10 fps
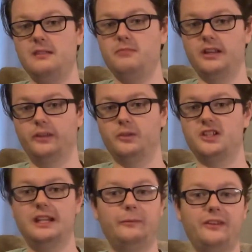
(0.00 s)
pins,
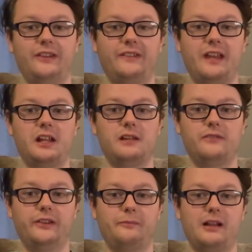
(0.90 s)
which keeps the aesthetic of
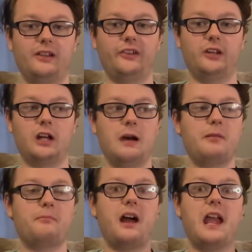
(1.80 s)
this Balisong up
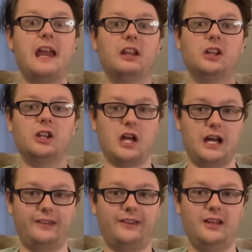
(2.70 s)
by a lot.
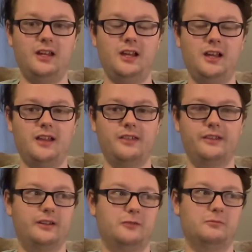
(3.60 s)

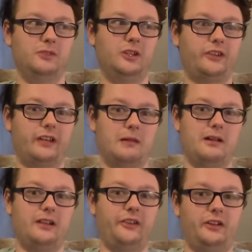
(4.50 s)
Though looks on a
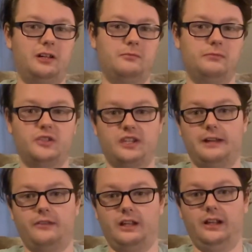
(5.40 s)
Balisong, much like
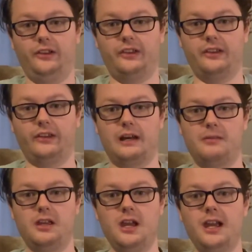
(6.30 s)
everything else in this
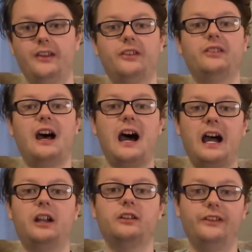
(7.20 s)
hobby, is
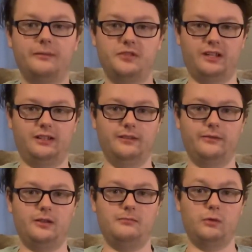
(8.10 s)
entirely subjective.
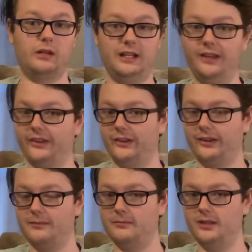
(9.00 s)
But what isn't
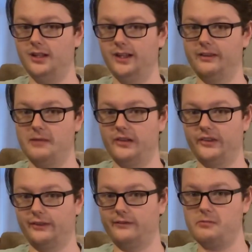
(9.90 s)
is the
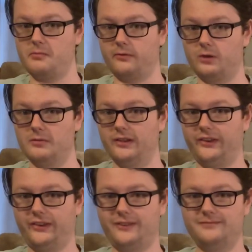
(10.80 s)
Balisong's flipping
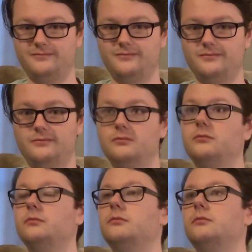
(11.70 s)
performance.
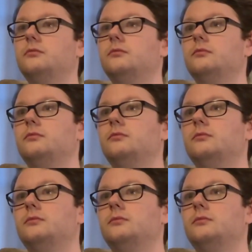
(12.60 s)
Yahoo!